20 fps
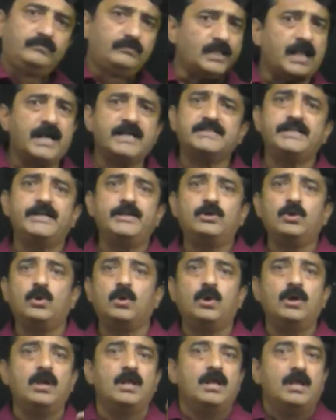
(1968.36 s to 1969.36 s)
As I
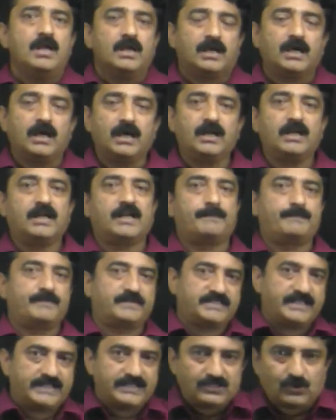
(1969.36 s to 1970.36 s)
told, curl
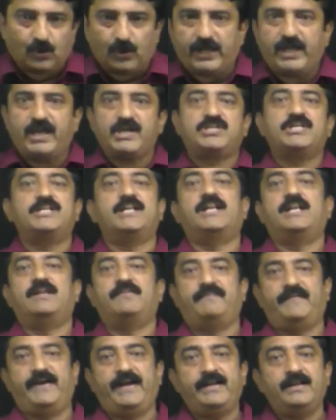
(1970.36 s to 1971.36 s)
represents rotational
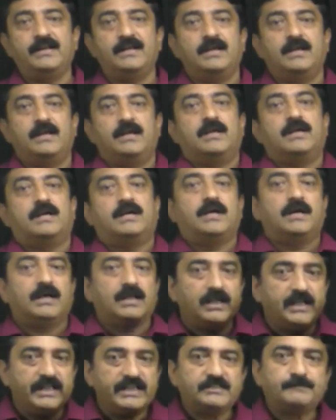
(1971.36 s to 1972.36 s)
effect.
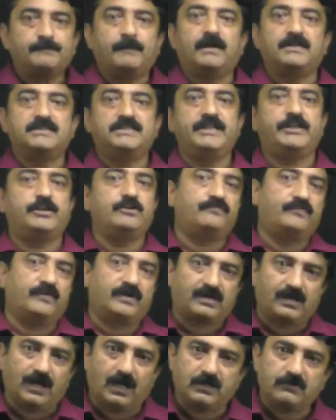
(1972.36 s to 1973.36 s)
Curl is positive
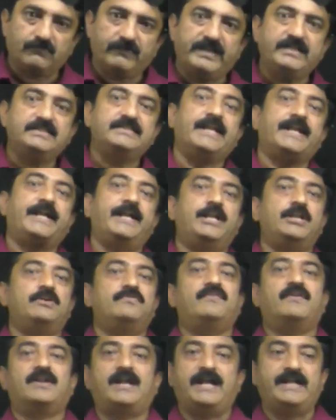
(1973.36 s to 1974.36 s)
for clockwise,
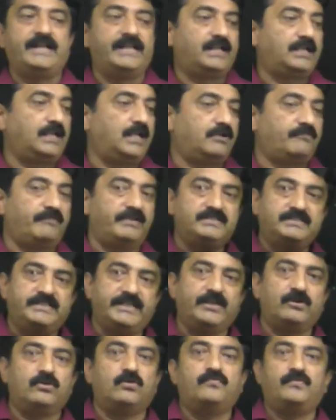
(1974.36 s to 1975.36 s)
negative for anti-clockwise,
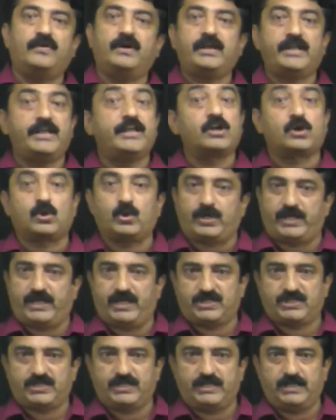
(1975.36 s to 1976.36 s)
zero for
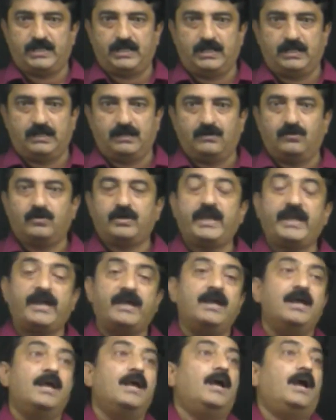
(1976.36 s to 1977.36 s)
irrotational.
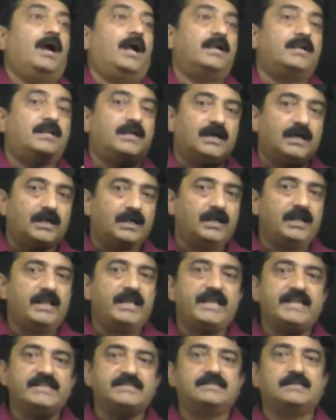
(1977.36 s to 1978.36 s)
Okay, and curl
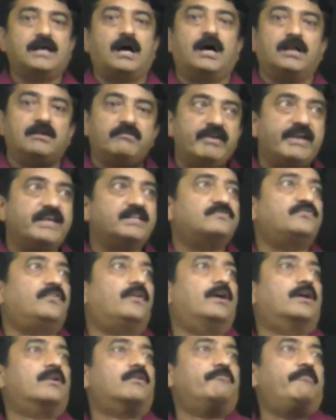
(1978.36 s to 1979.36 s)
is always
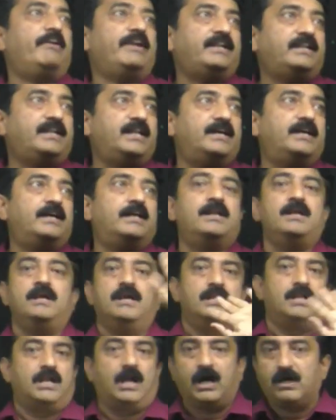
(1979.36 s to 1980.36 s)
for
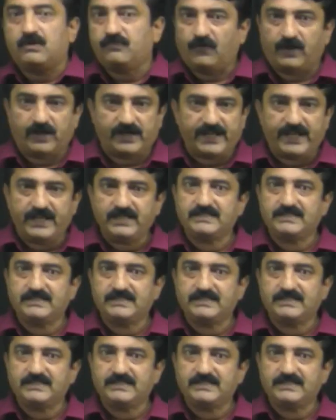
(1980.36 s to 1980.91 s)
vector, not for a